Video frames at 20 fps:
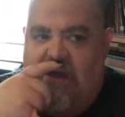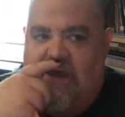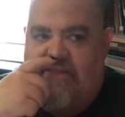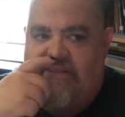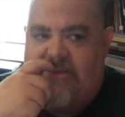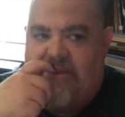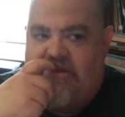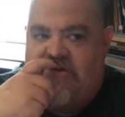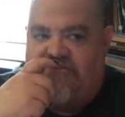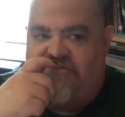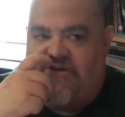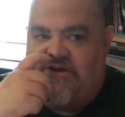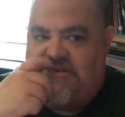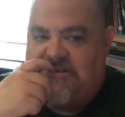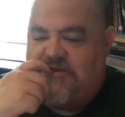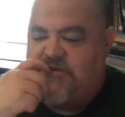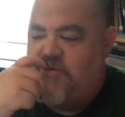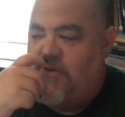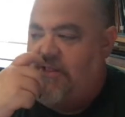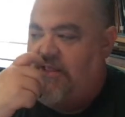universe
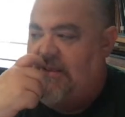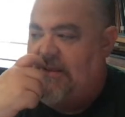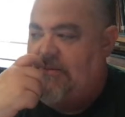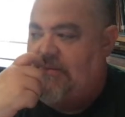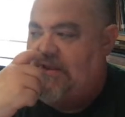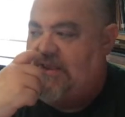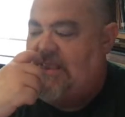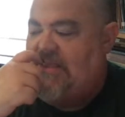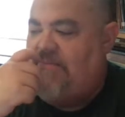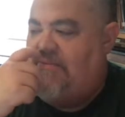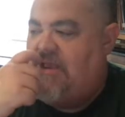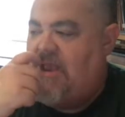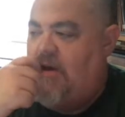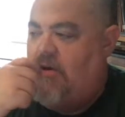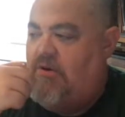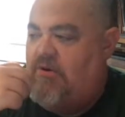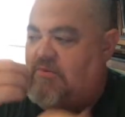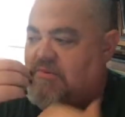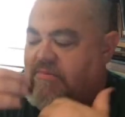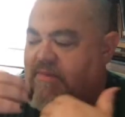is willing, we keep
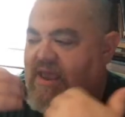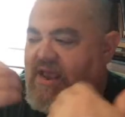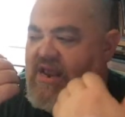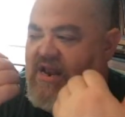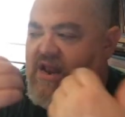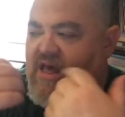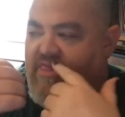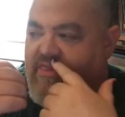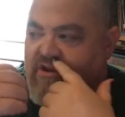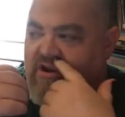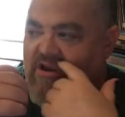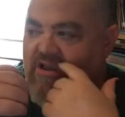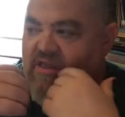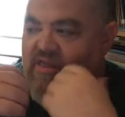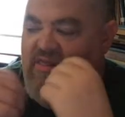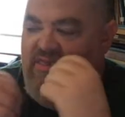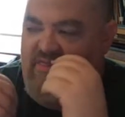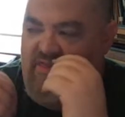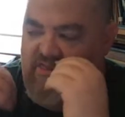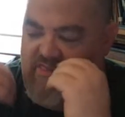going, we make another,
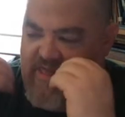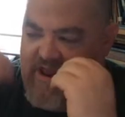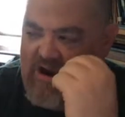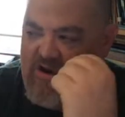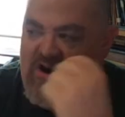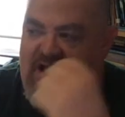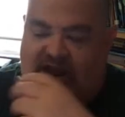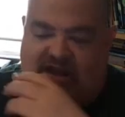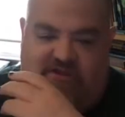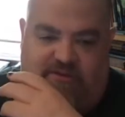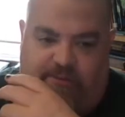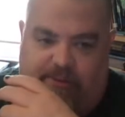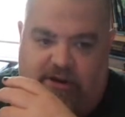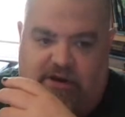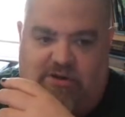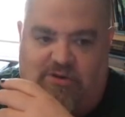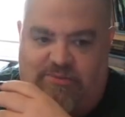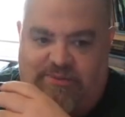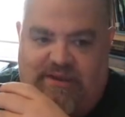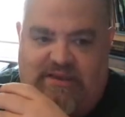that our next
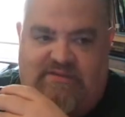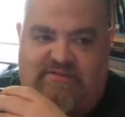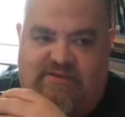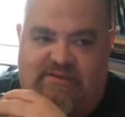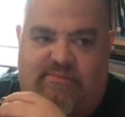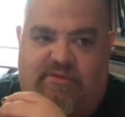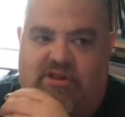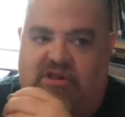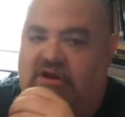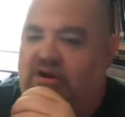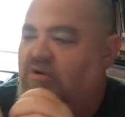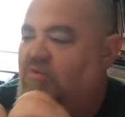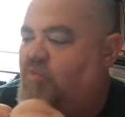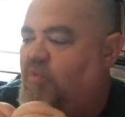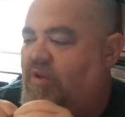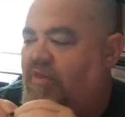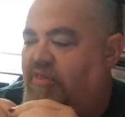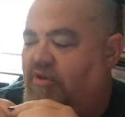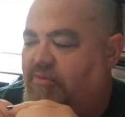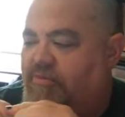book will be similar,
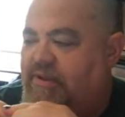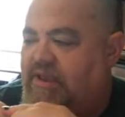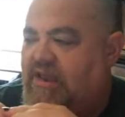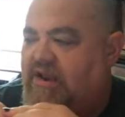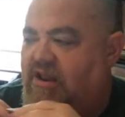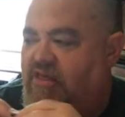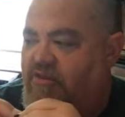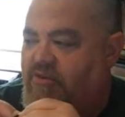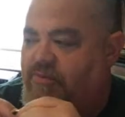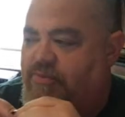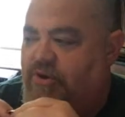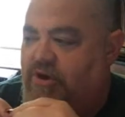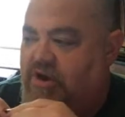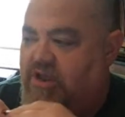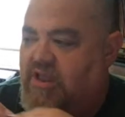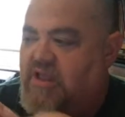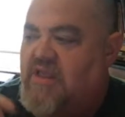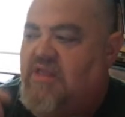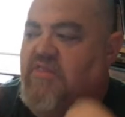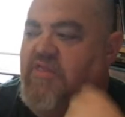where there'll be another
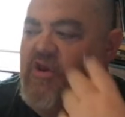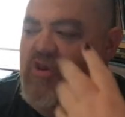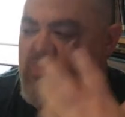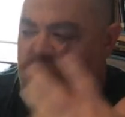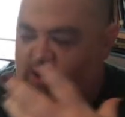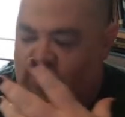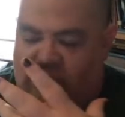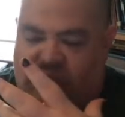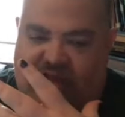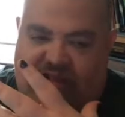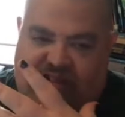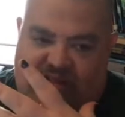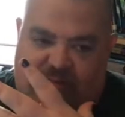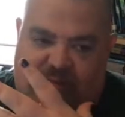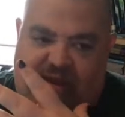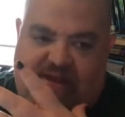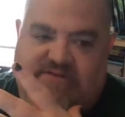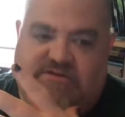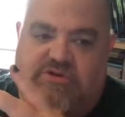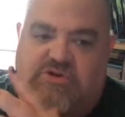book. It'll look like the
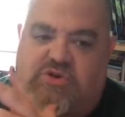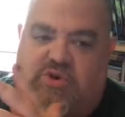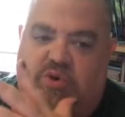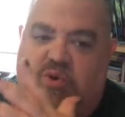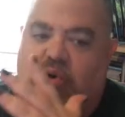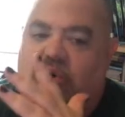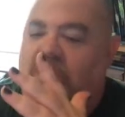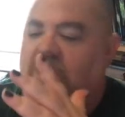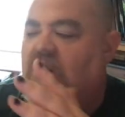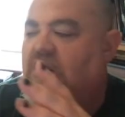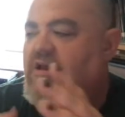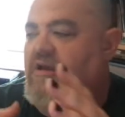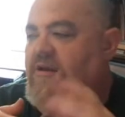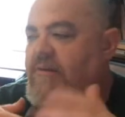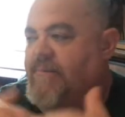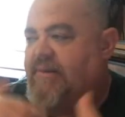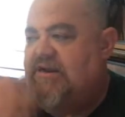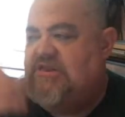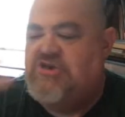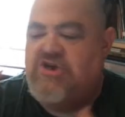Mazes core,
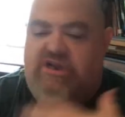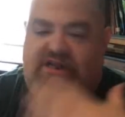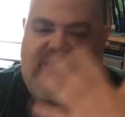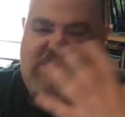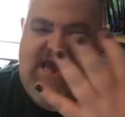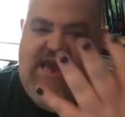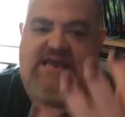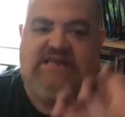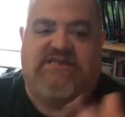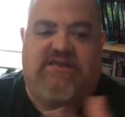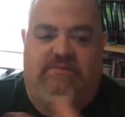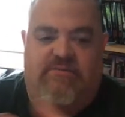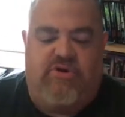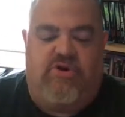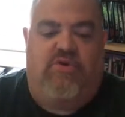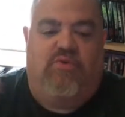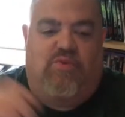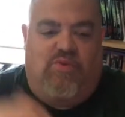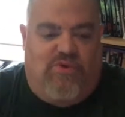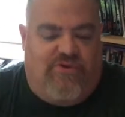but it's going to take some
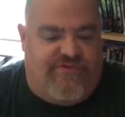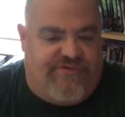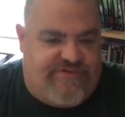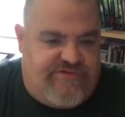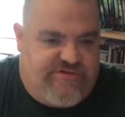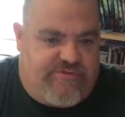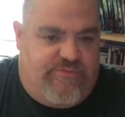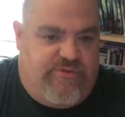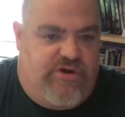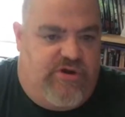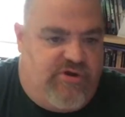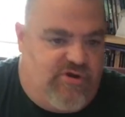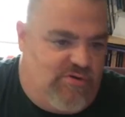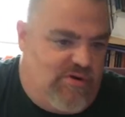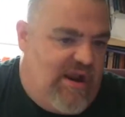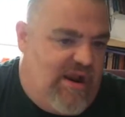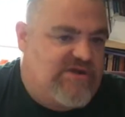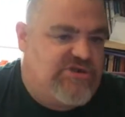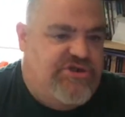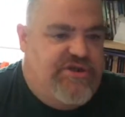new rules and some new
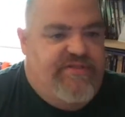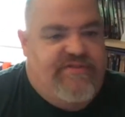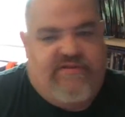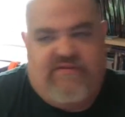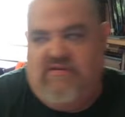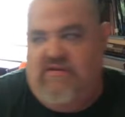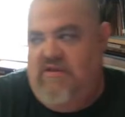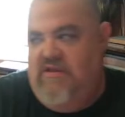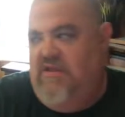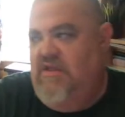directions.